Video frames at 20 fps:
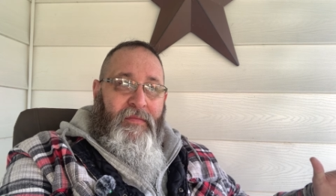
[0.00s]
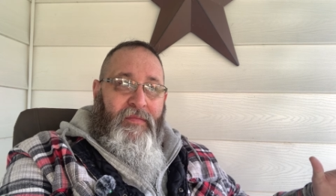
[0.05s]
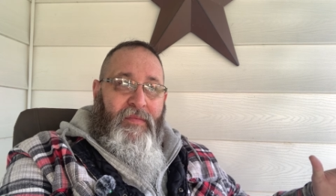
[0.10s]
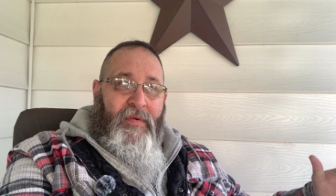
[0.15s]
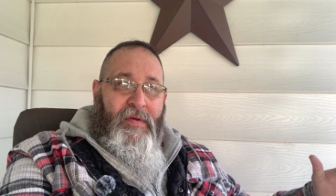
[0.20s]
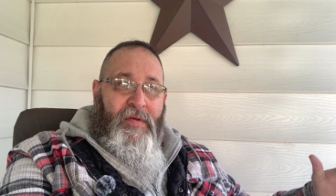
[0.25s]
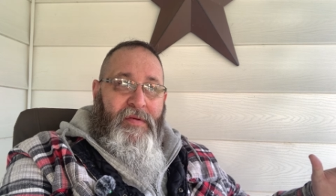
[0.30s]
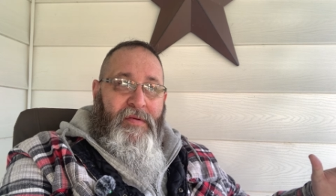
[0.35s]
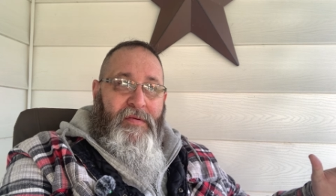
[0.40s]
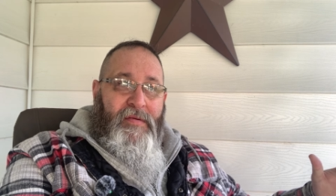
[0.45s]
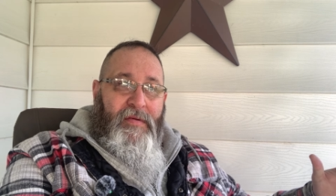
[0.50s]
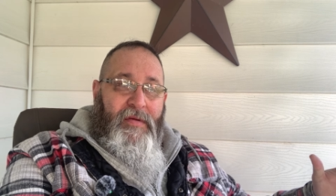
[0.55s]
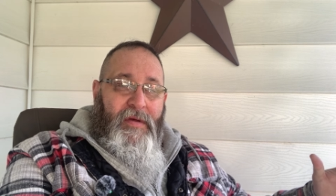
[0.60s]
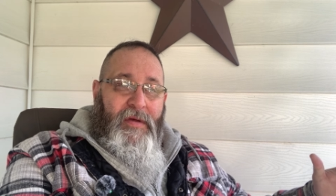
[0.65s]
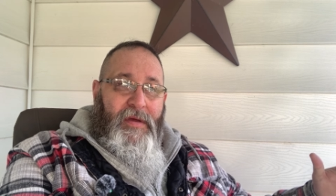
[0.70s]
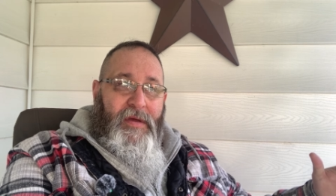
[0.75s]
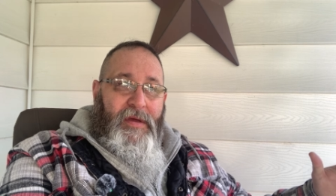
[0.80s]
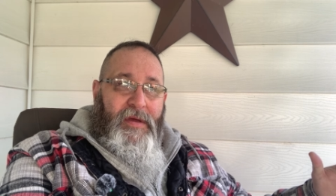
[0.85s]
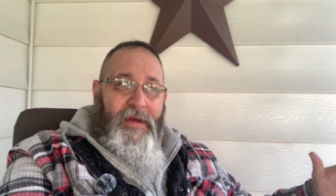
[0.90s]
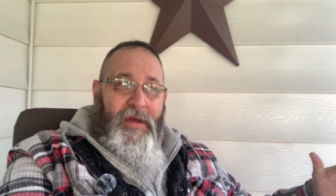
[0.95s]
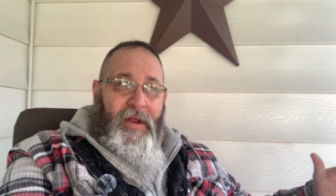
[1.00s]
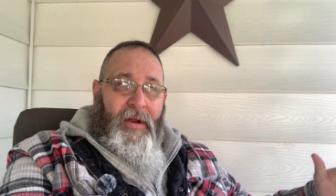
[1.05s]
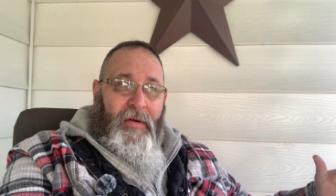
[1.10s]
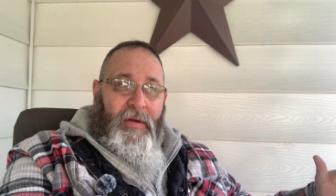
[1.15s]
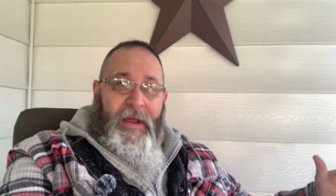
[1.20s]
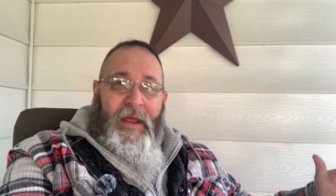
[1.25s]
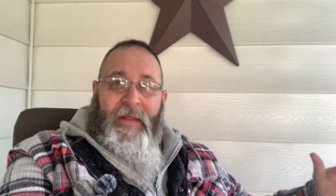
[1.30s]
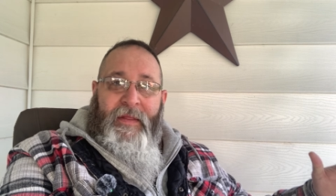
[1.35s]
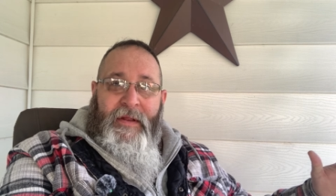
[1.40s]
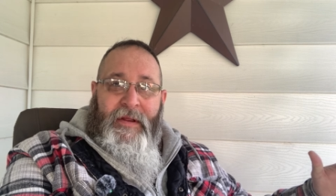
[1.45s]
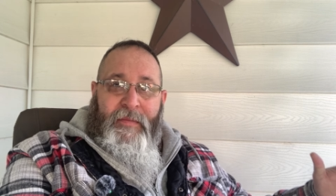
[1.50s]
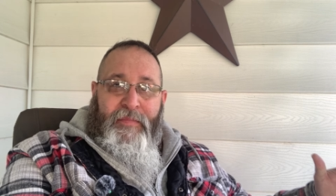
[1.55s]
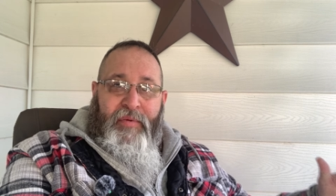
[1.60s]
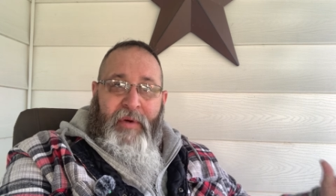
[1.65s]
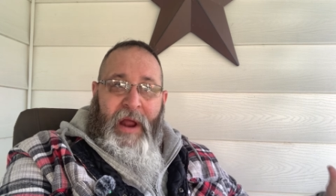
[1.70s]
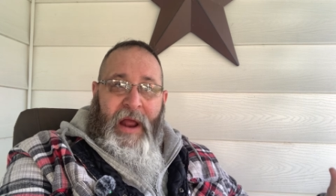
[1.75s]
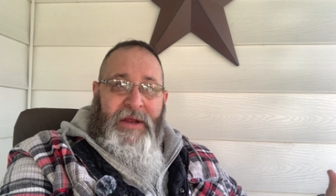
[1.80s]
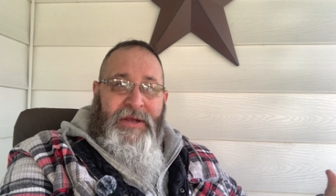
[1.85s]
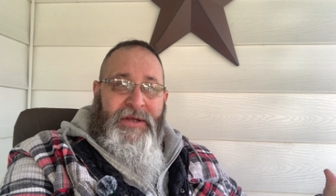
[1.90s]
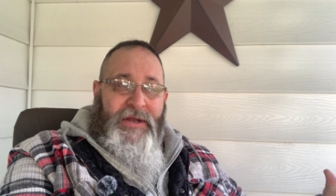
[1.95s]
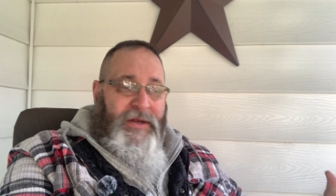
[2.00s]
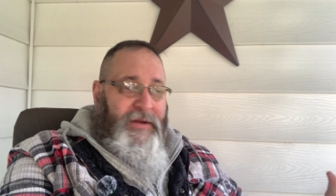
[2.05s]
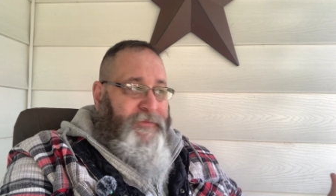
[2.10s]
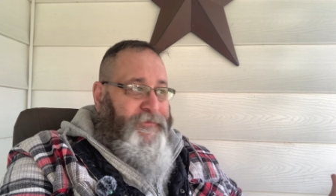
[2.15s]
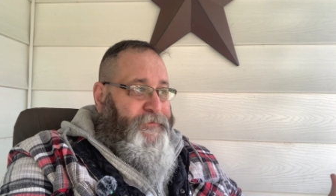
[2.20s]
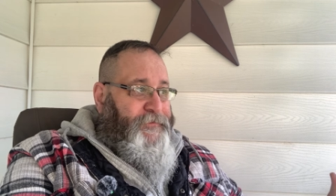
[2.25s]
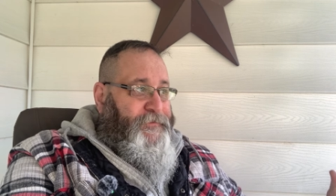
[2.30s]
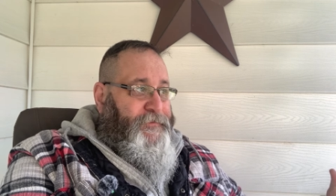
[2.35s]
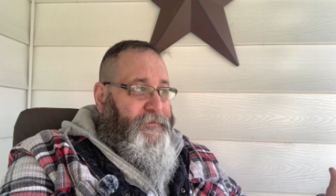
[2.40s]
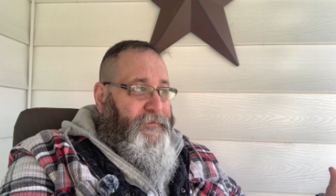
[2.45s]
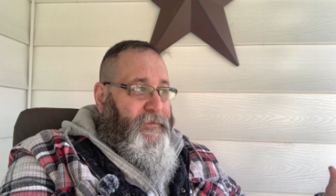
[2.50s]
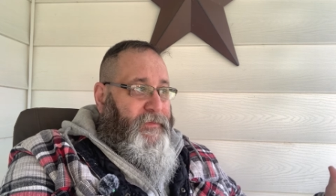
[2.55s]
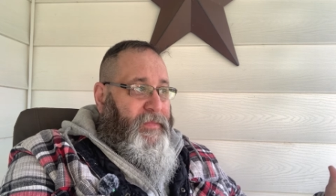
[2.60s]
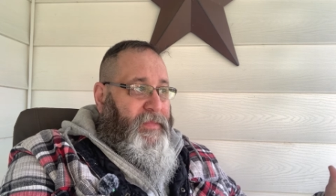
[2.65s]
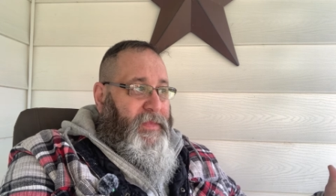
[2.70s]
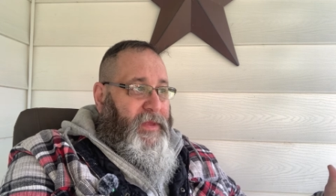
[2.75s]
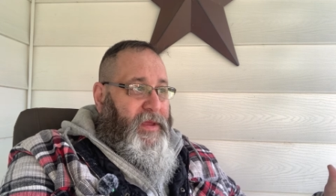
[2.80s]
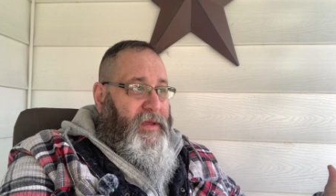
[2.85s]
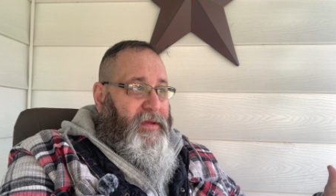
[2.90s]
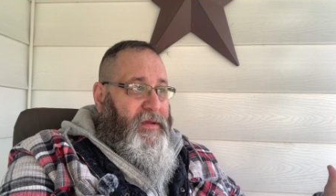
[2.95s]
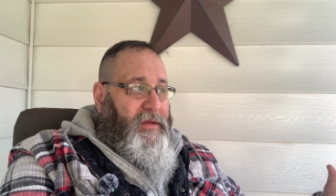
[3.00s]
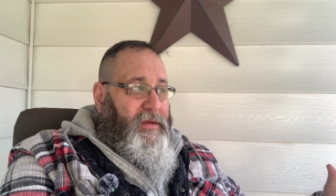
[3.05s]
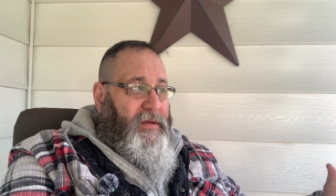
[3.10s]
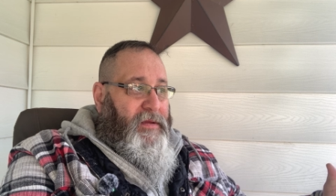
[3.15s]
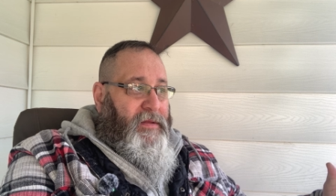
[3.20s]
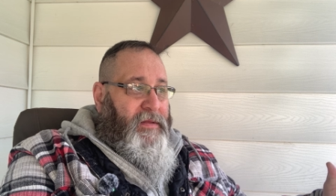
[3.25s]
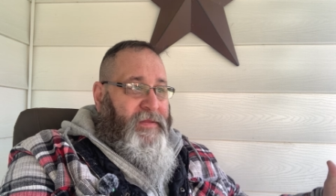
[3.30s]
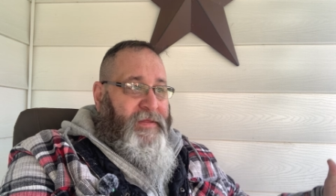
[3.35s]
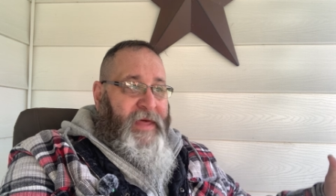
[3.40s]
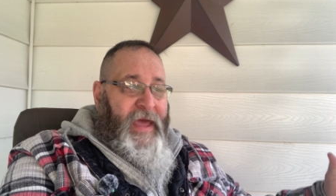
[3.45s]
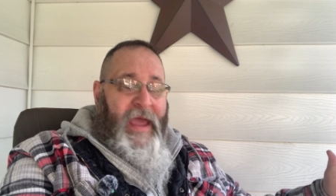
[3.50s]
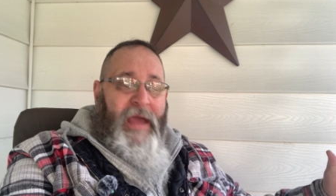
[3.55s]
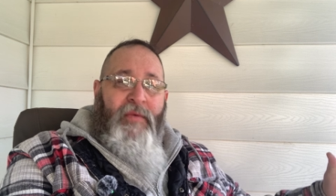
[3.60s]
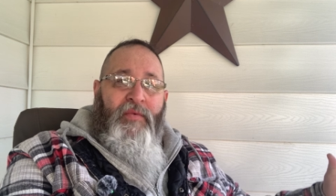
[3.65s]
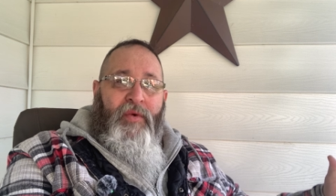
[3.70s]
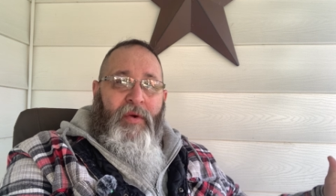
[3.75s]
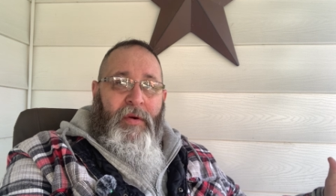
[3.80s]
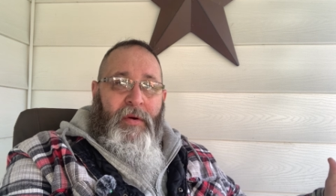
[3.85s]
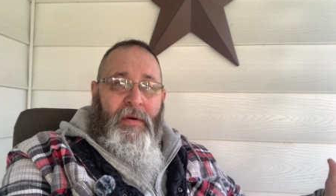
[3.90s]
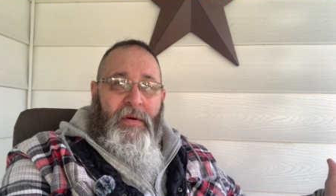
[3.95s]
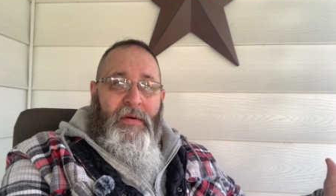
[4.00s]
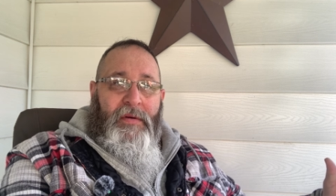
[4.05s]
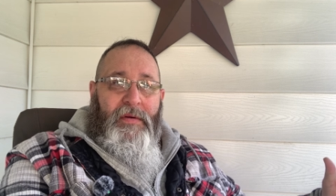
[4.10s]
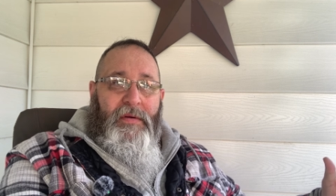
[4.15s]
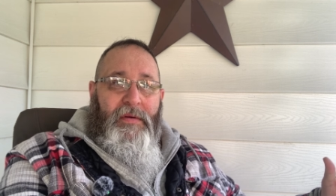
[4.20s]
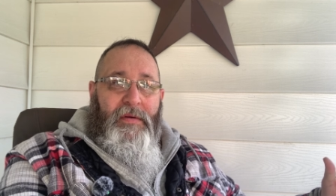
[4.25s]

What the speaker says: was in the depression. They were